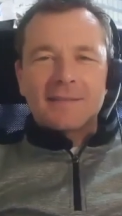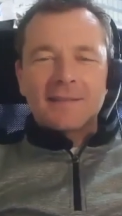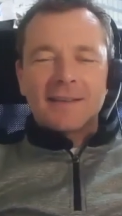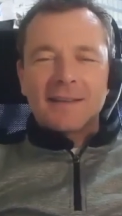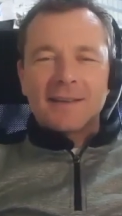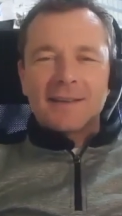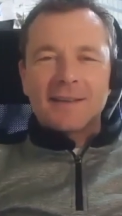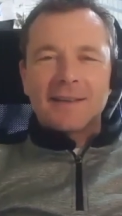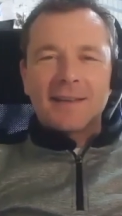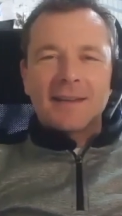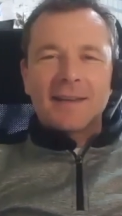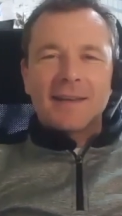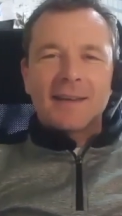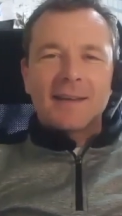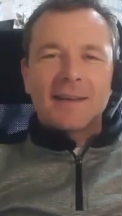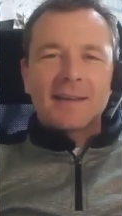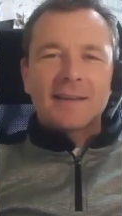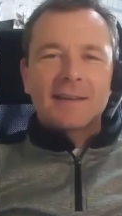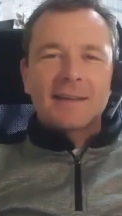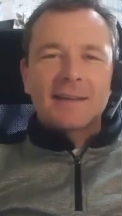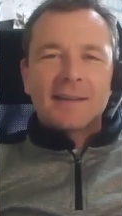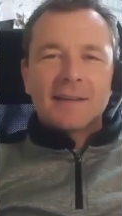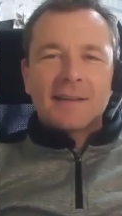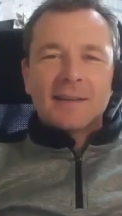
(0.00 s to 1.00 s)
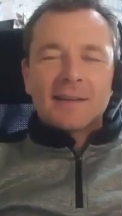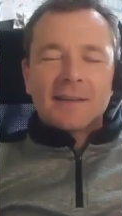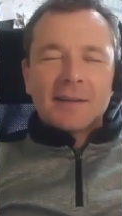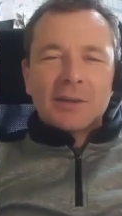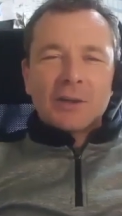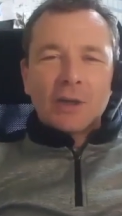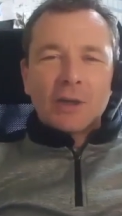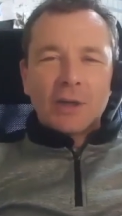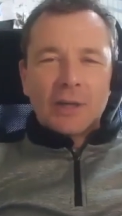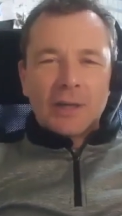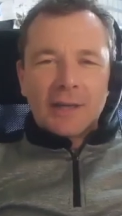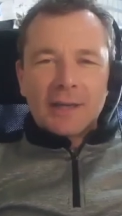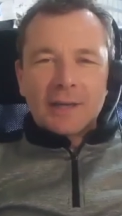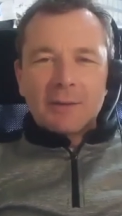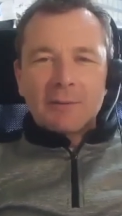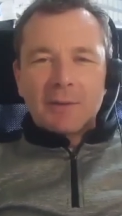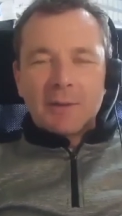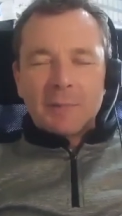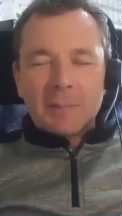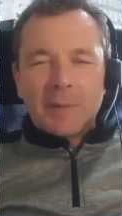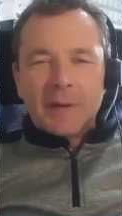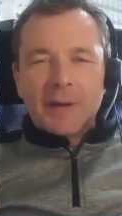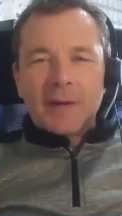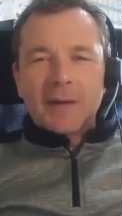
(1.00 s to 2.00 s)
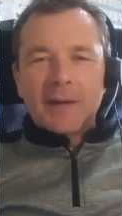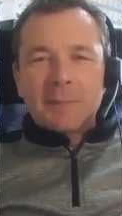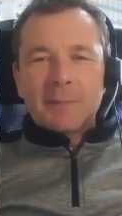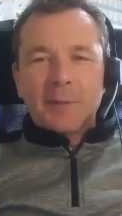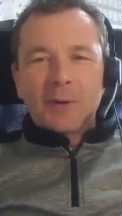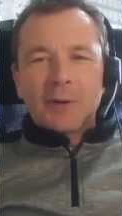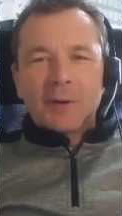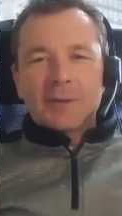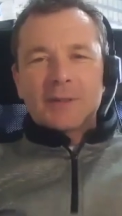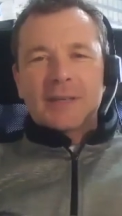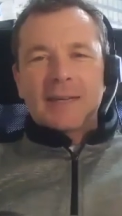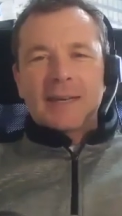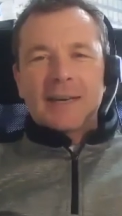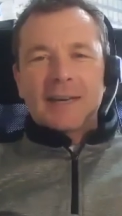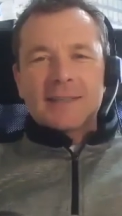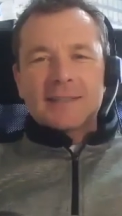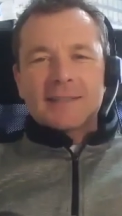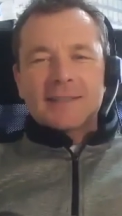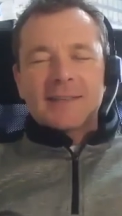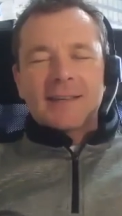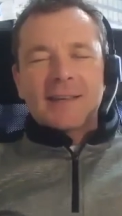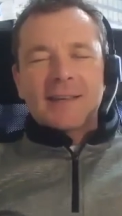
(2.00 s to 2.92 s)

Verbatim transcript: And uh, good luck with the Pirate podcast.